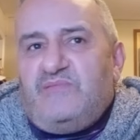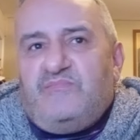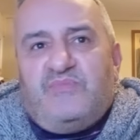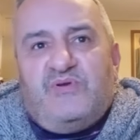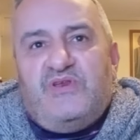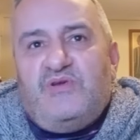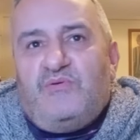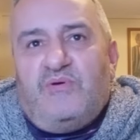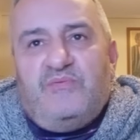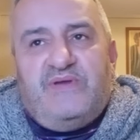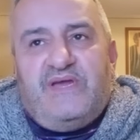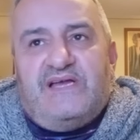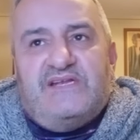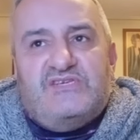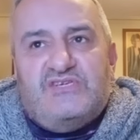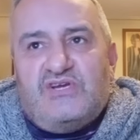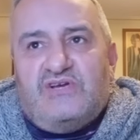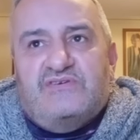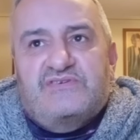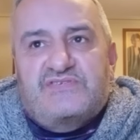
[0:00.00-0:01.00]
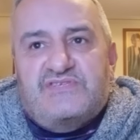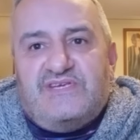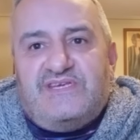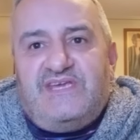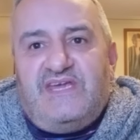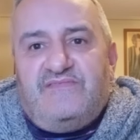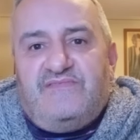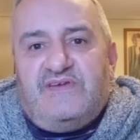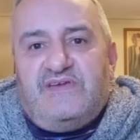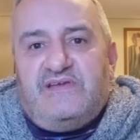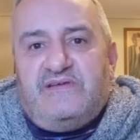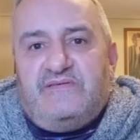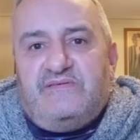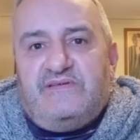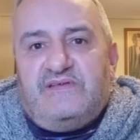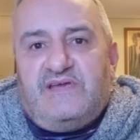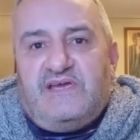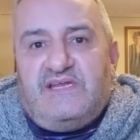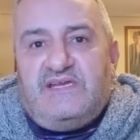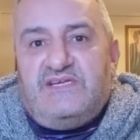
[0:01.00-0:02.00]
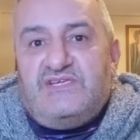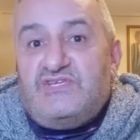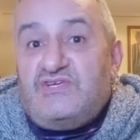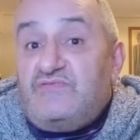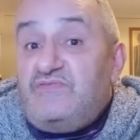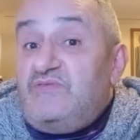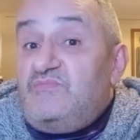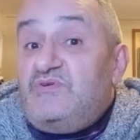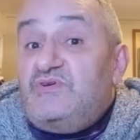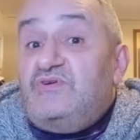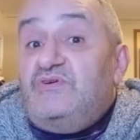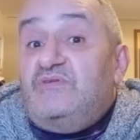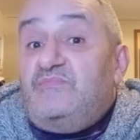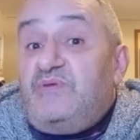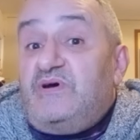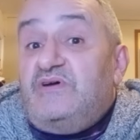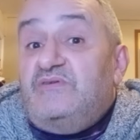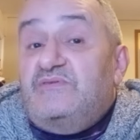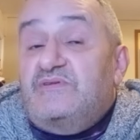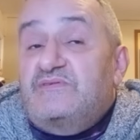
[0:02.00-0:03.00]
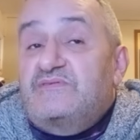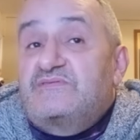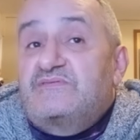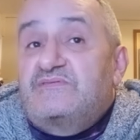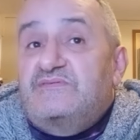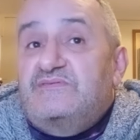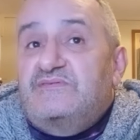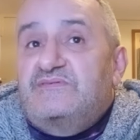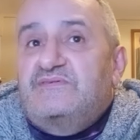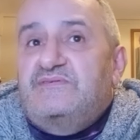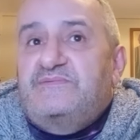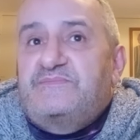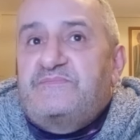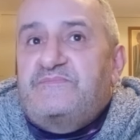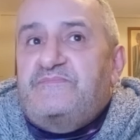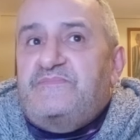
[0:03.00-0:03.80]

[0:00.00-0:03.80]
But you won't get a chance to give it unless you're in with good opponents, you see.